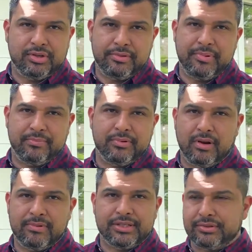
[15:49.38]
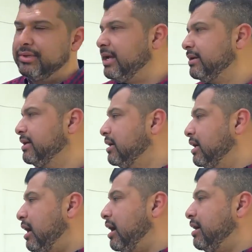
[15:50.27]
of the people always do that.
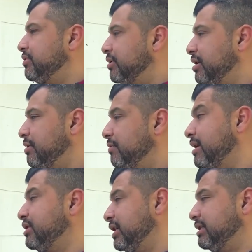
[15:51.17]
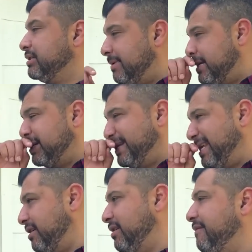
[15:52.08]
So you want to check to make sure
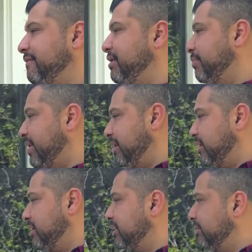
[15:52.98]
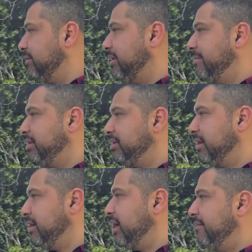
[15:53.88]
that you have new breakers. You want to make sure
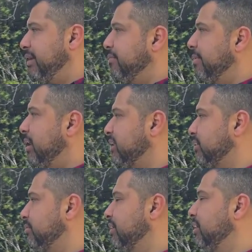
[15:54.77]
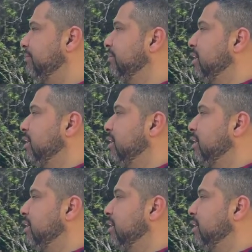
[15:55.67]
that you have a new box as well.